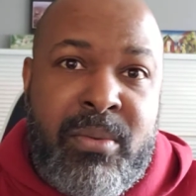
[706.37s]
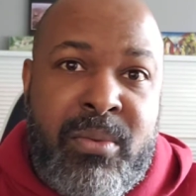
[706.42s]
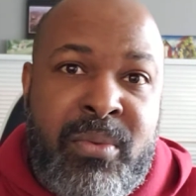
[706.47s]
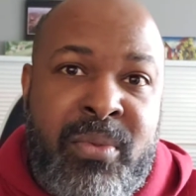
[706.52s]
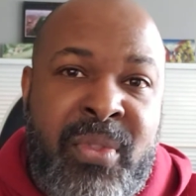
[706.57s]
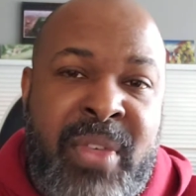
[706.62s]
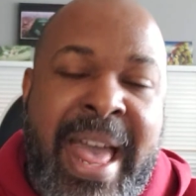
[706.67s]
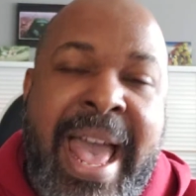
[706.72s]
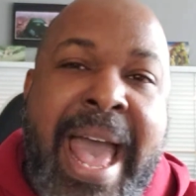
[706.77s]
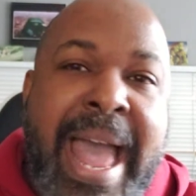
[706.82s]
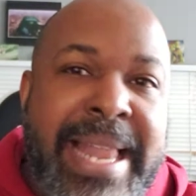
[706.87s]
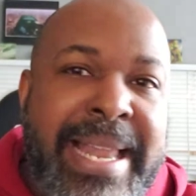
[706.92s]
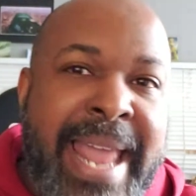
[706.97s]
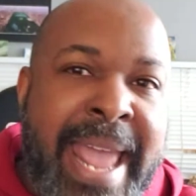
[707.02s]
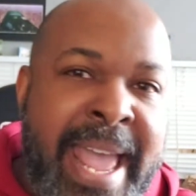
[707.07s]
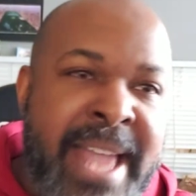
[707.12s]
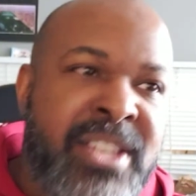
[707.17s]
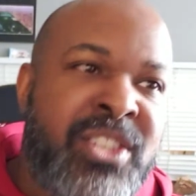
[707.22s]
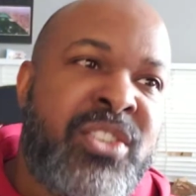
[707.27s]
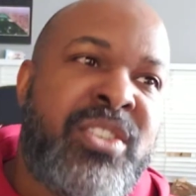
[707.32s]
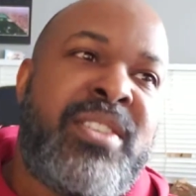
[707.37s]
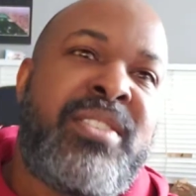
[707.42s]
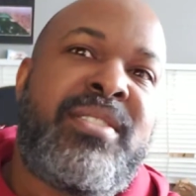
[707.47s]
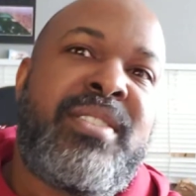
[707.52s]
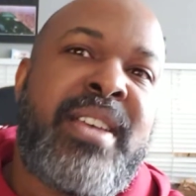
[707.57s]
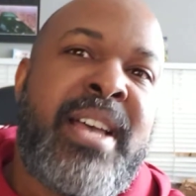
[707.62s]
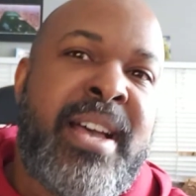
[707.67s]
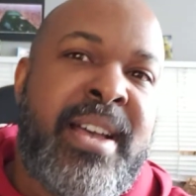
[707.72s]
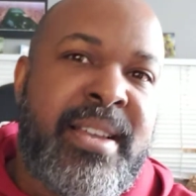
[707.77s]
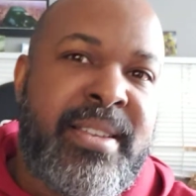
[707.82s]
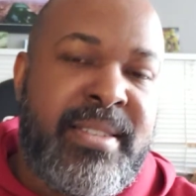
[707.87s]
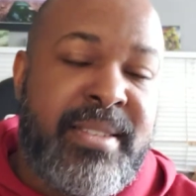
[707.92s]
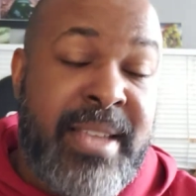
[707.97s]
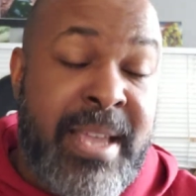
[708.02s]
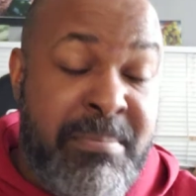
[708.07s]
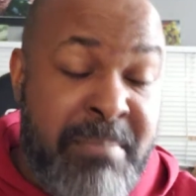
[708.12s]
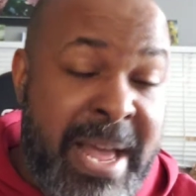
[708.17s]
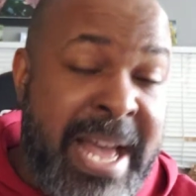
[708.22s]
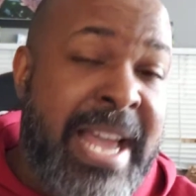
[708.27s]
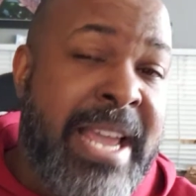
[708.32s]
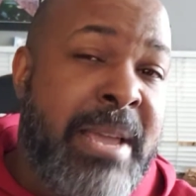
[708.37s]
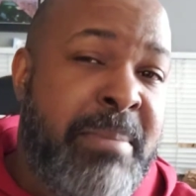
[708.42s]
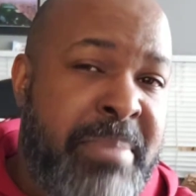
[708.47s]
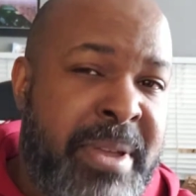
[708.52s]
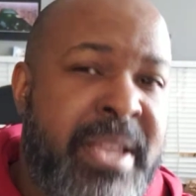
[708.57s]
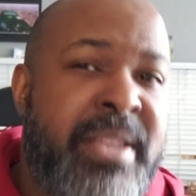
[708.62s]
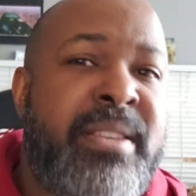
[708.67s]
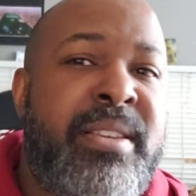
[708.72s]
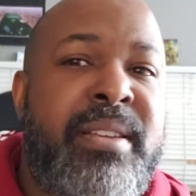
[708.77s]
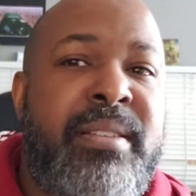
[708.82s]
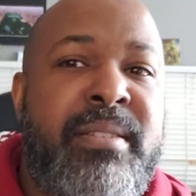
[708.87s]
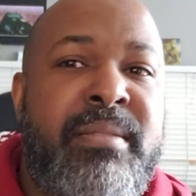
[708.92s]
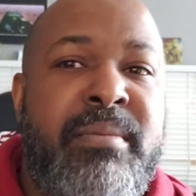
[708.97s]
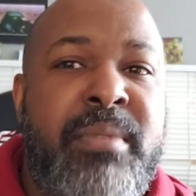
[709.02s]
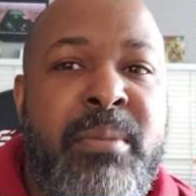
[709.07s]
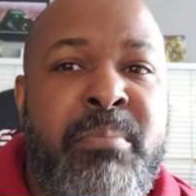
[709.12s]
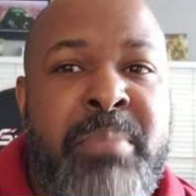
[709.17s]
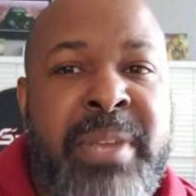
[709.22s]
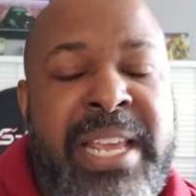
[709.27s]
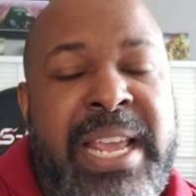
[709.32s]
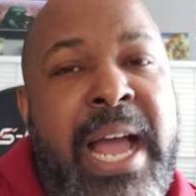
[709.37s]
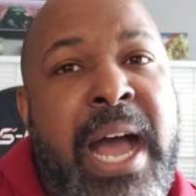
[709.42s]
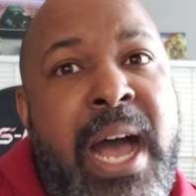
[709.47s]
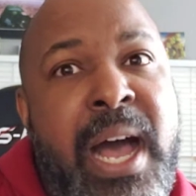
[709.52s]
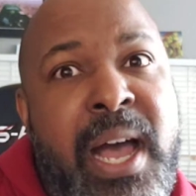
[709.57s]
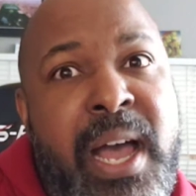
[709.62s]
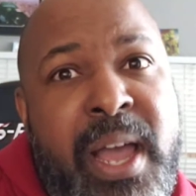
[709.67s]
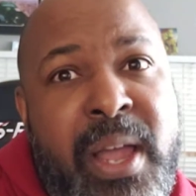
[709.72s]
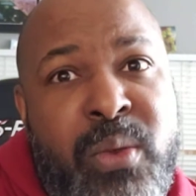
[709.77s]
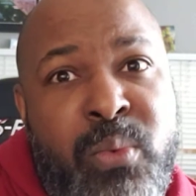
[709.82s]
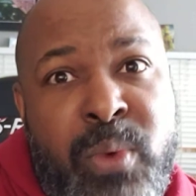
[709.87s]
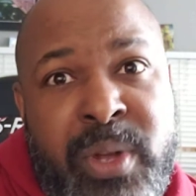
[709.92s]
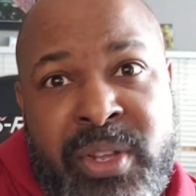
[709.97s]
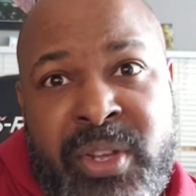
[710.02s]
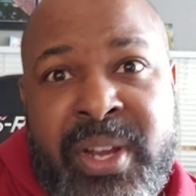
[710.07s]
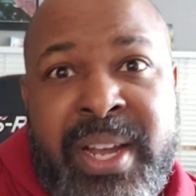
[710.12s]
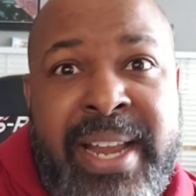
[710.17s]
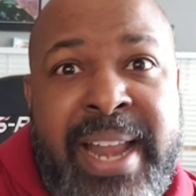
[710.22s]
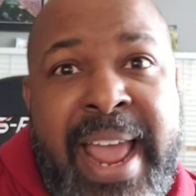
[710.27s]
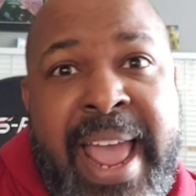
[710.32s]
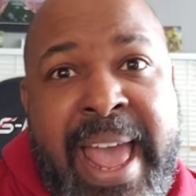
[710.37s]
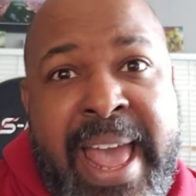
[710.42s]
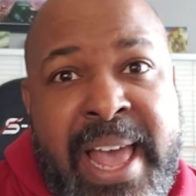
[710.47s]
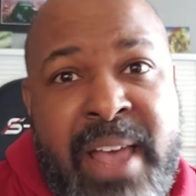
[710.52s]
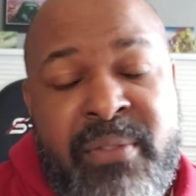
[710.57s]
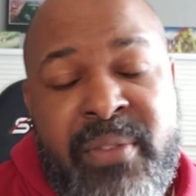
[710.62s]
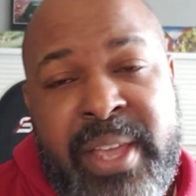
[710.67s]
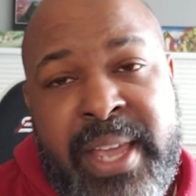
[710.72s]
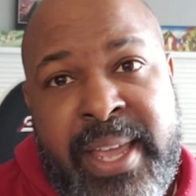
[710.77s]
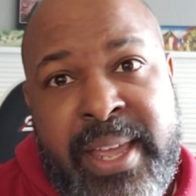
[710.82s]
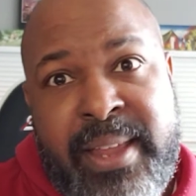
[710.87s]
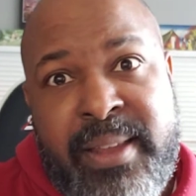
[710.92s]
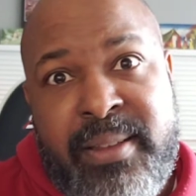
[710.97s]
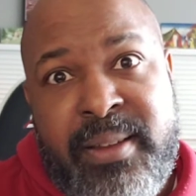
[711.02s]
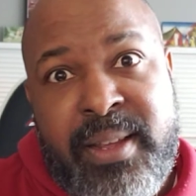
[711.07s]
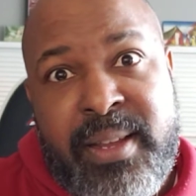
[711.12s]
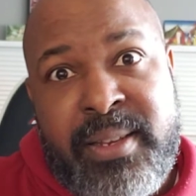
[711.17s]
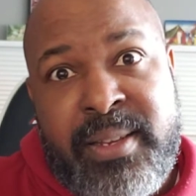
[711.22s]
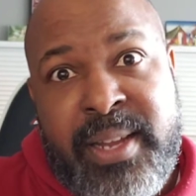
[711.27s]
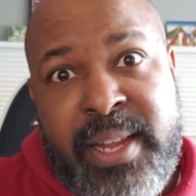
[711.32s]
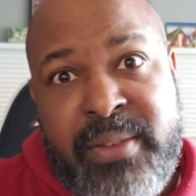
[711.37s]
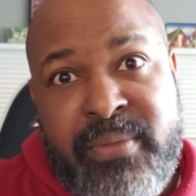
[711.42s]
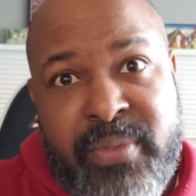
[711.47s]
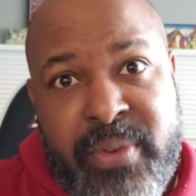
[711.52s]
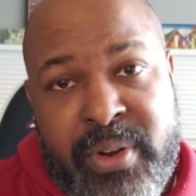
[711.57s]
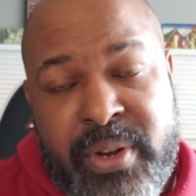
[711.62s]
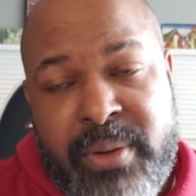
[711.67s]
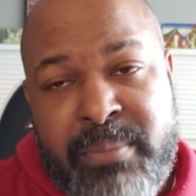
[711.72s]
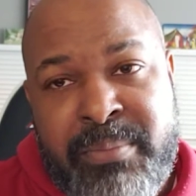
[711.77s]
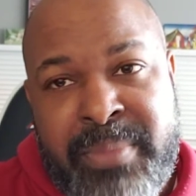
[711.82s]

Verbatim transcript: That edges us, in my opinion, beyond what you're going to have in Denver.